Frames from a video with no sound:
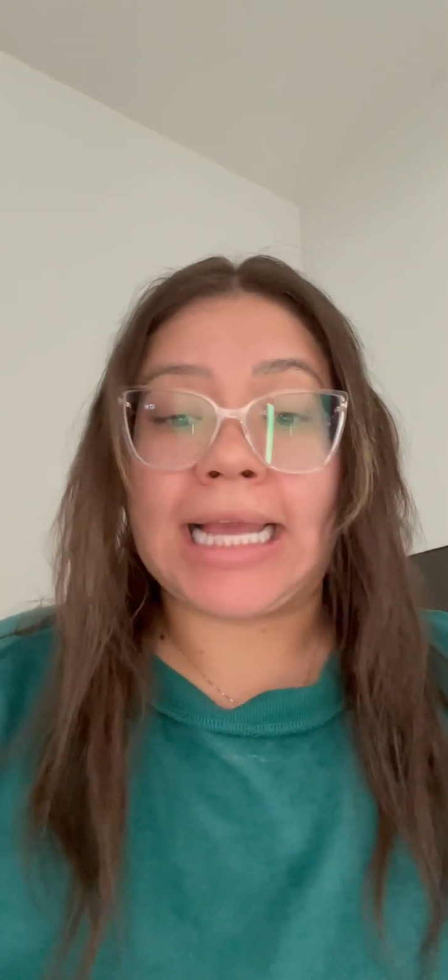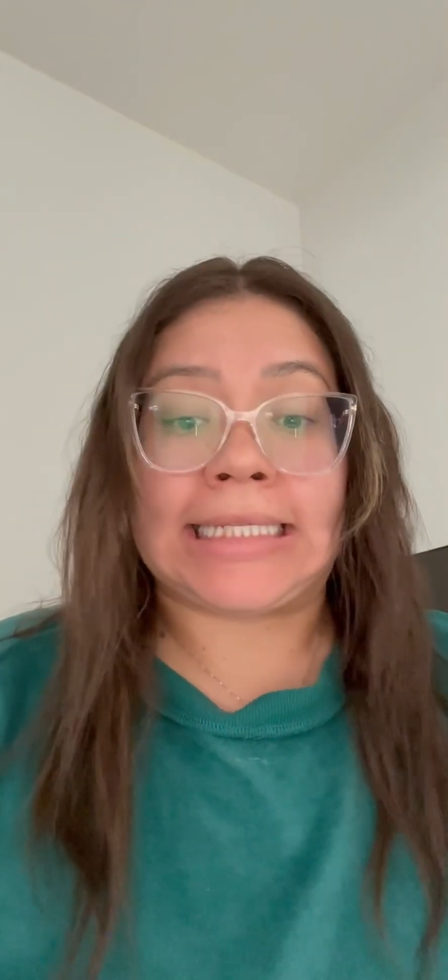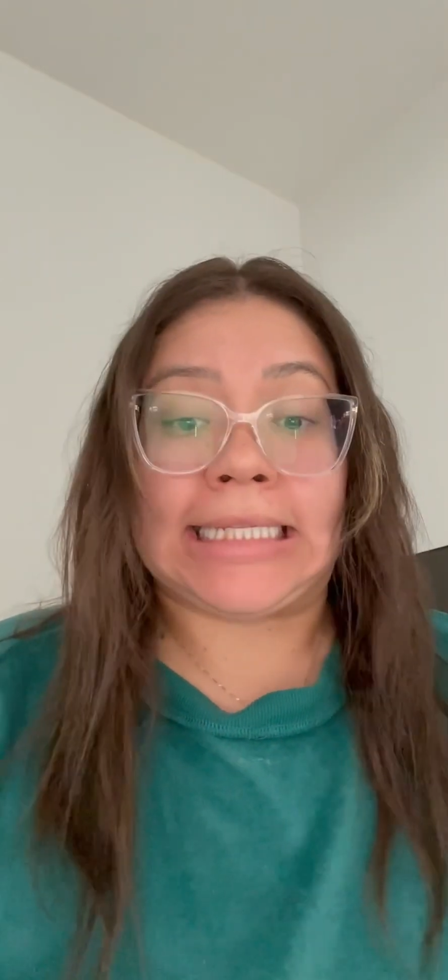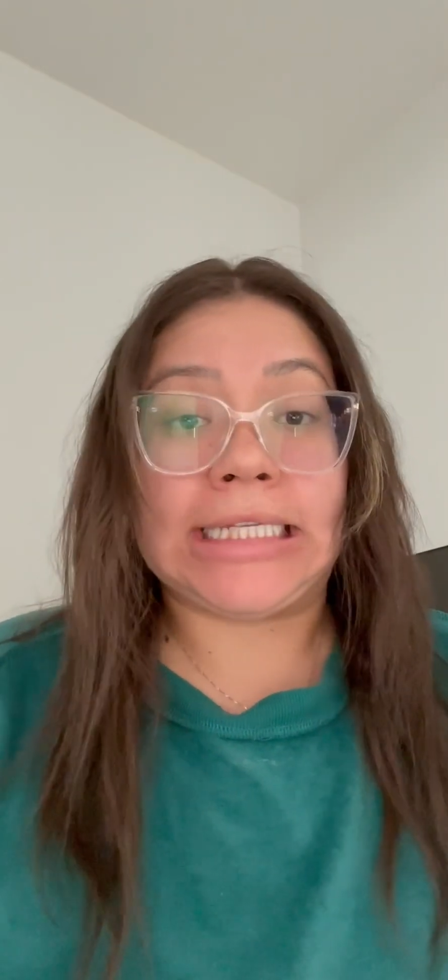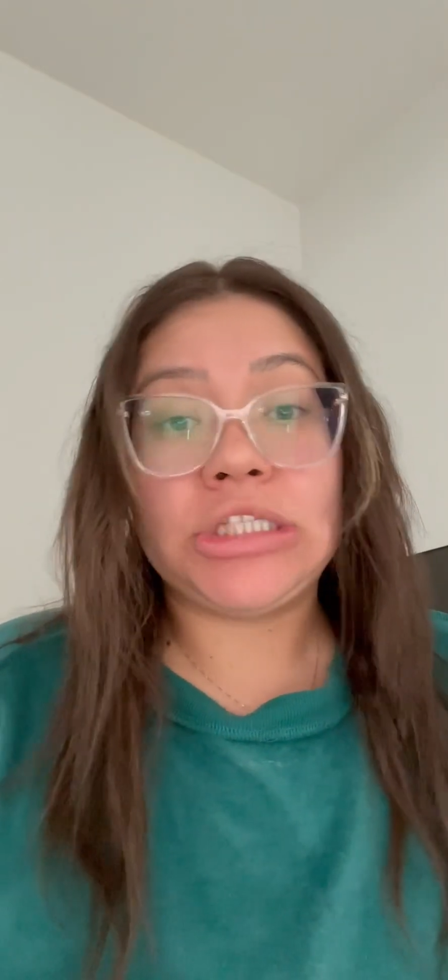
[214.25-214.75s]

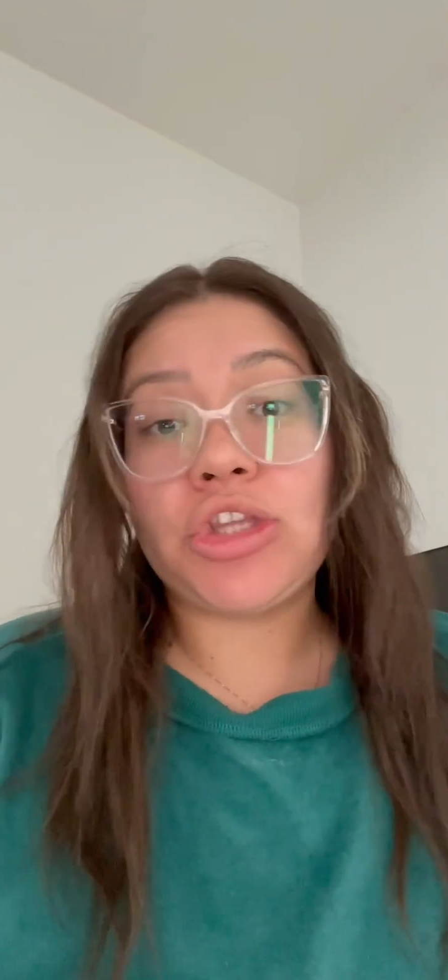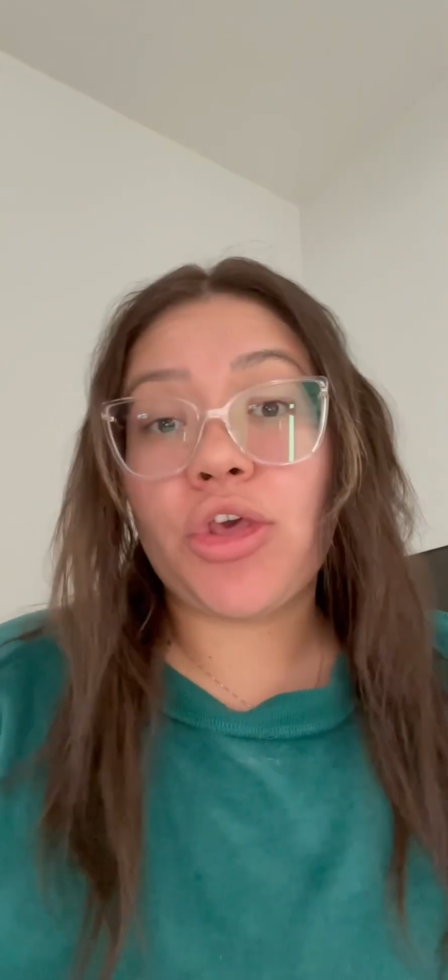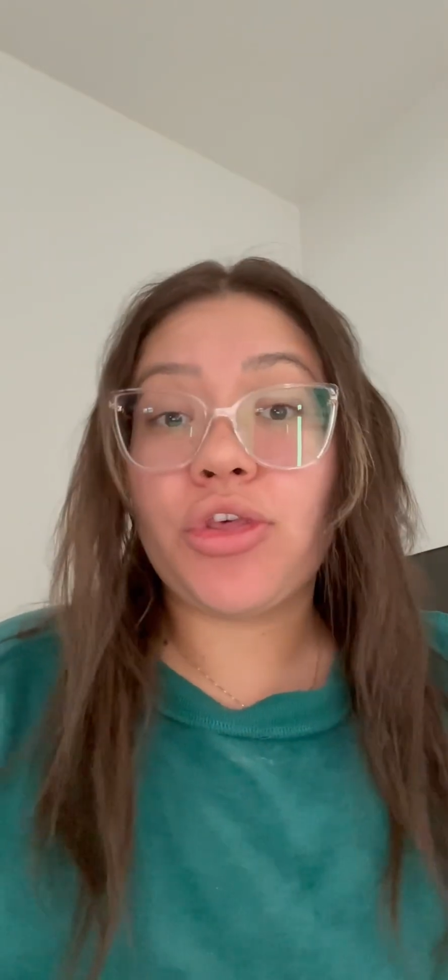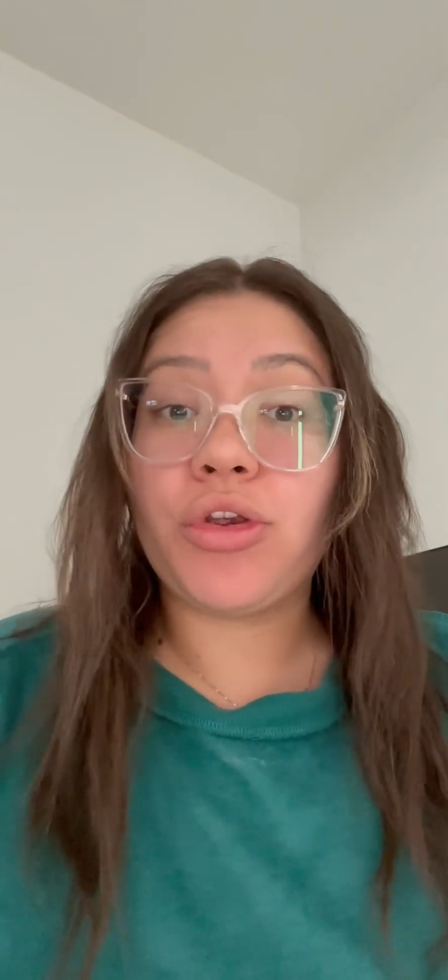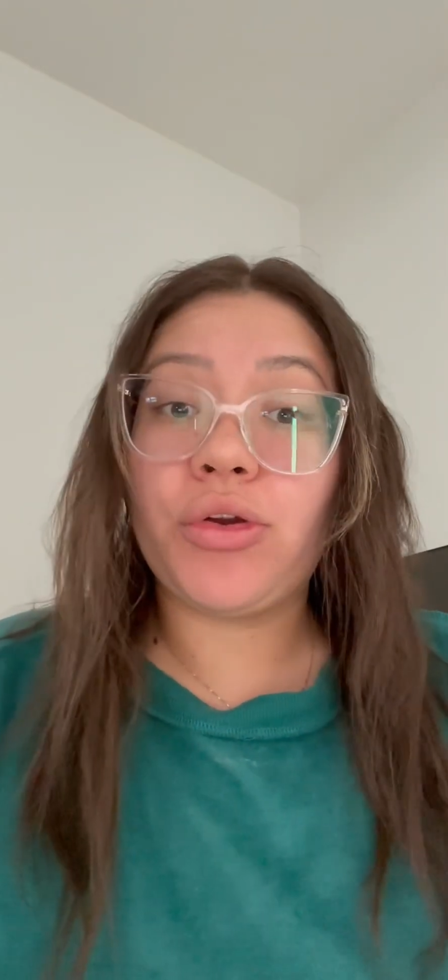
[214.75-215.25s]
excellence
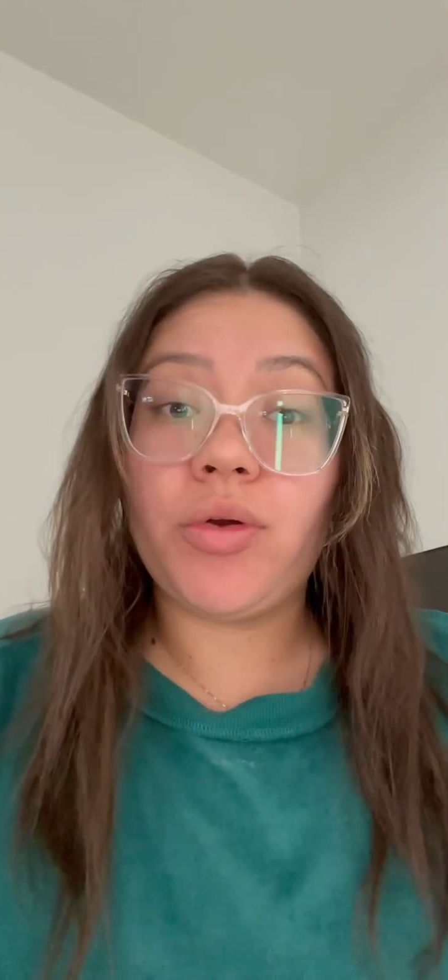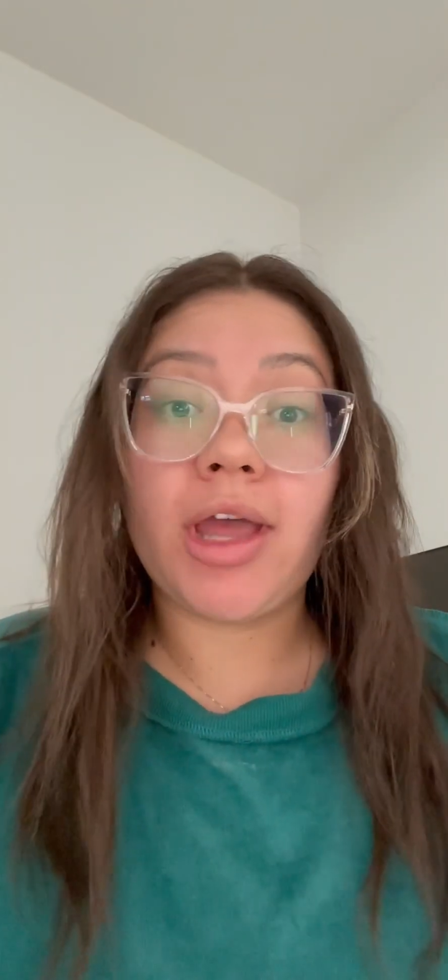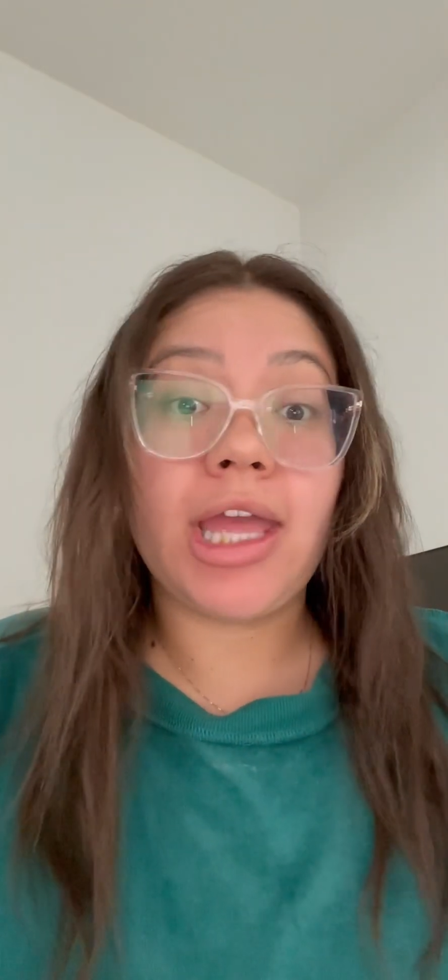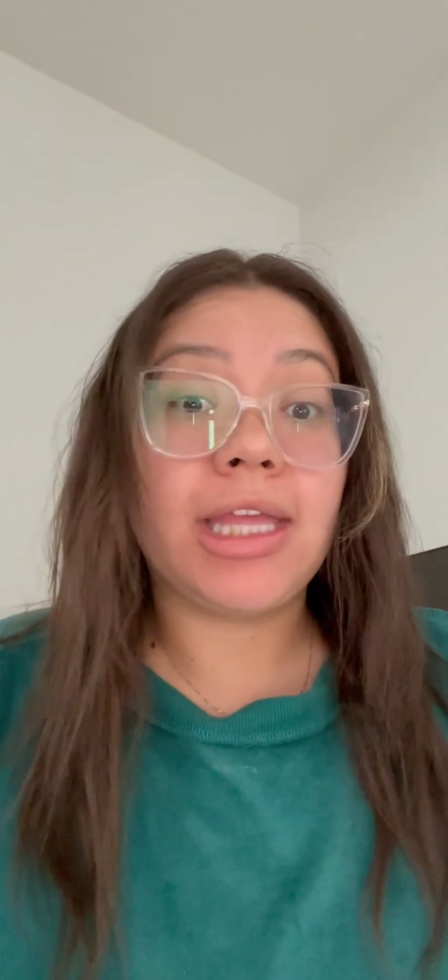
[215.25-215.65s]
through